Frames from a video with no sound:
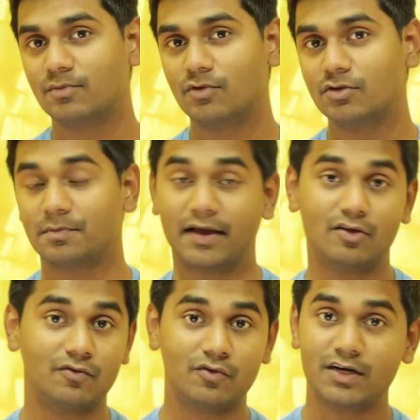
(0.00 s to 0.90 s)
both
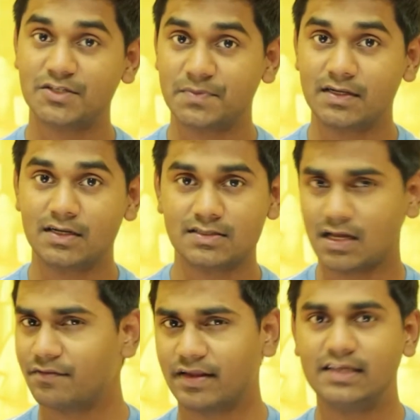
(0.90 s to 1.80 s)
microphone and speakers
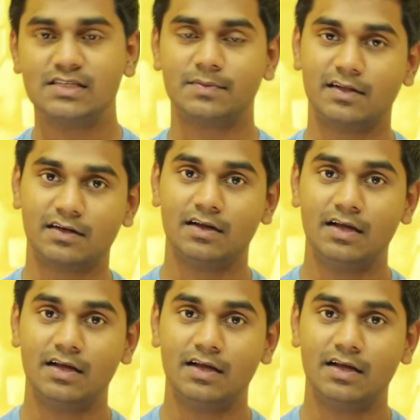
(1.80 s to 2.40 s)
are very similar.